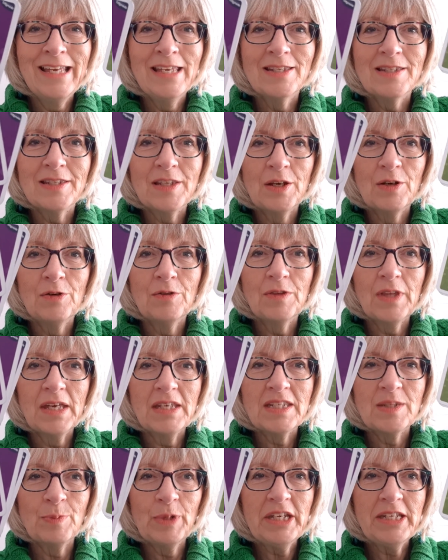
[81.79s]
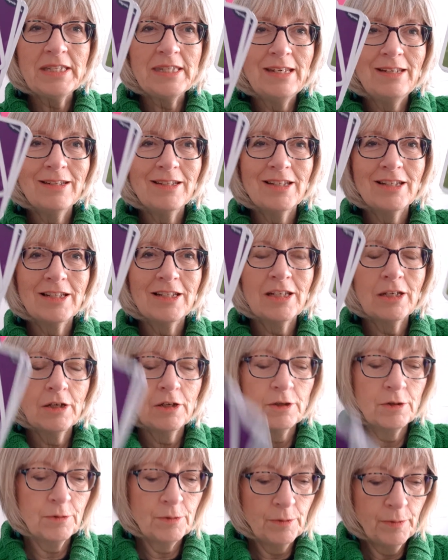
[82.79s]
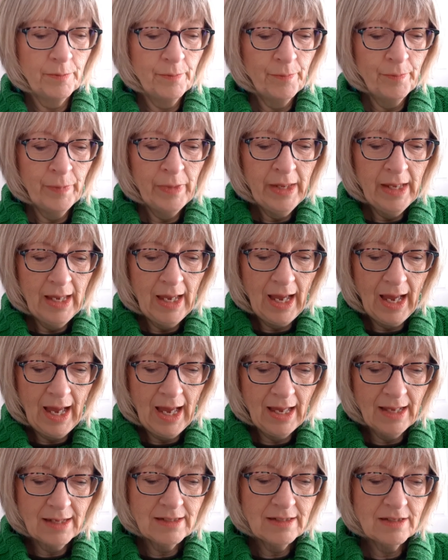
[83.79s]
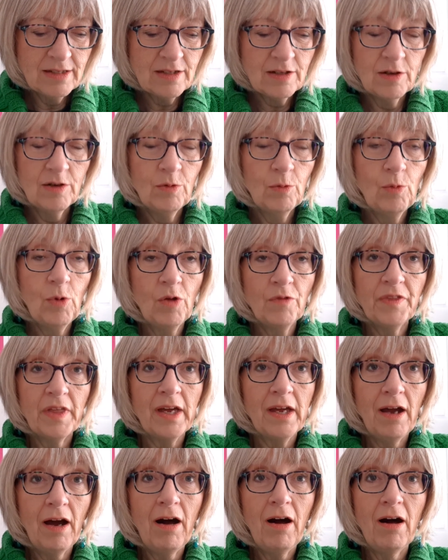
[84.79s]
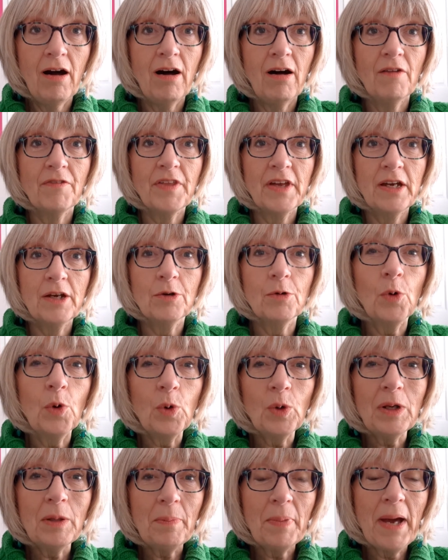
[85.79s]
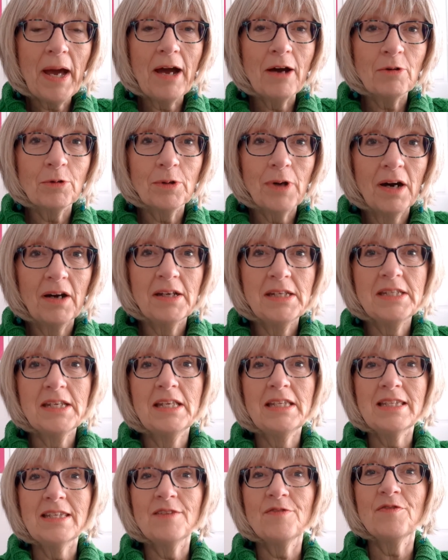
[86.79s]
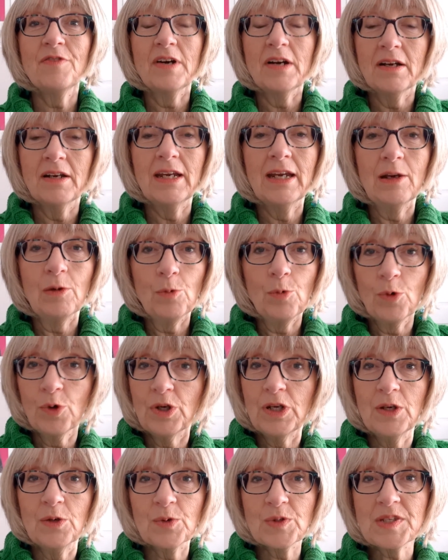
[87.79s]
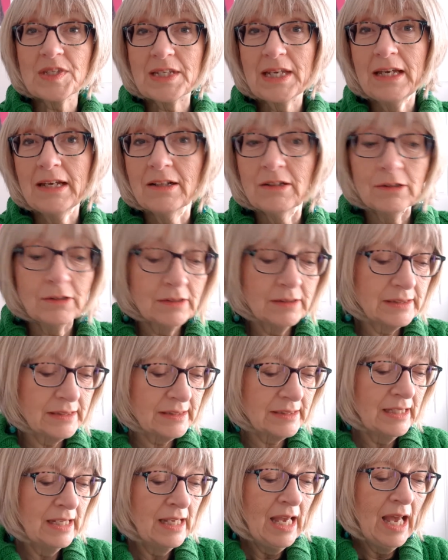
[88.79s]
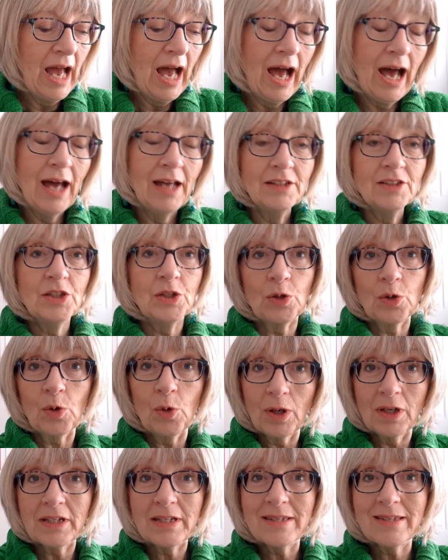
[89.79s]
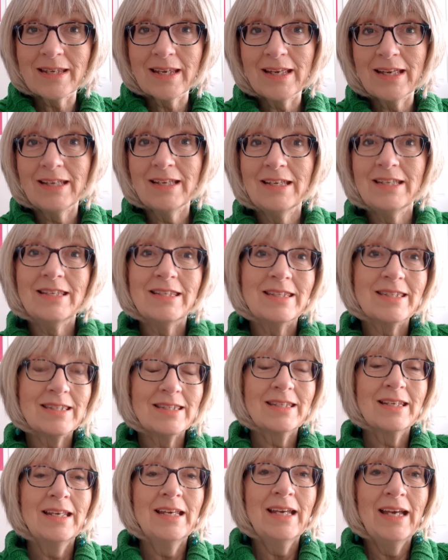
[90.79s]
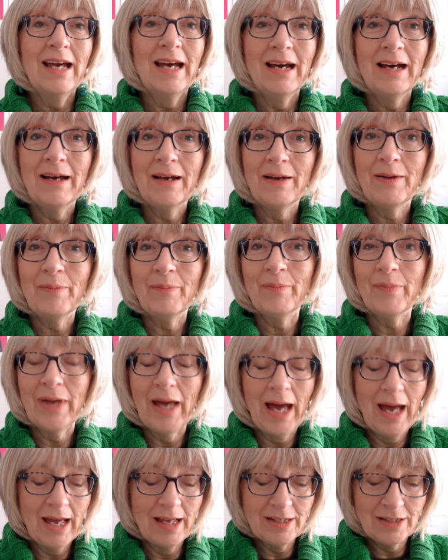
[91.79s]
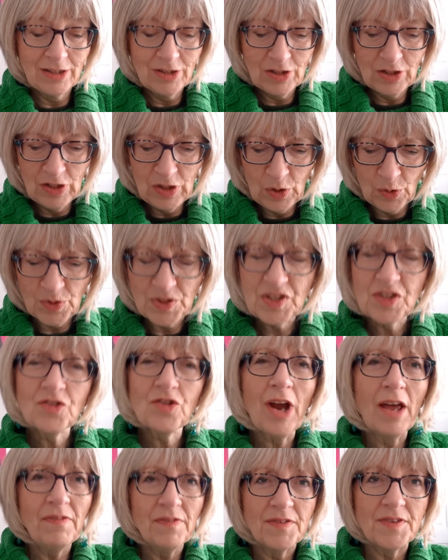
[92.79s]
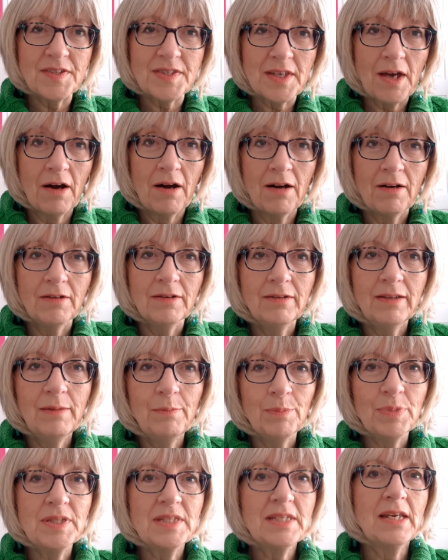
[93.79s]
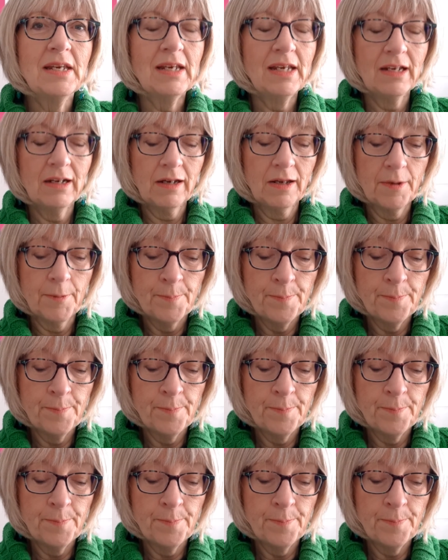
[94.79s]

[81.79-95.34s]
So they're split into two. And what they are all about identifying what your skills and your qualities and your strengths are in particular.